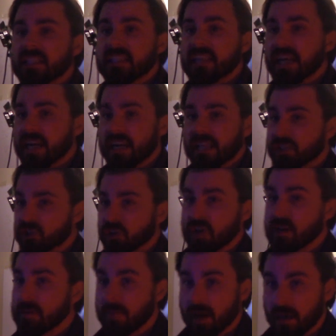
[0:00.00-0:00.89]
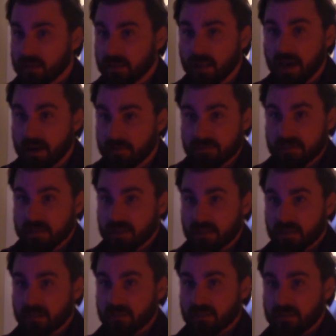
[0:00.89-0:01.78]
Danny Treemont left
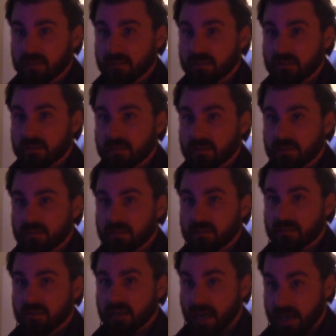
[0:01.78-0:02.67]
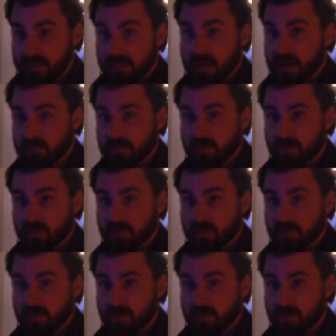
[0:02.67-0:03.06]
at that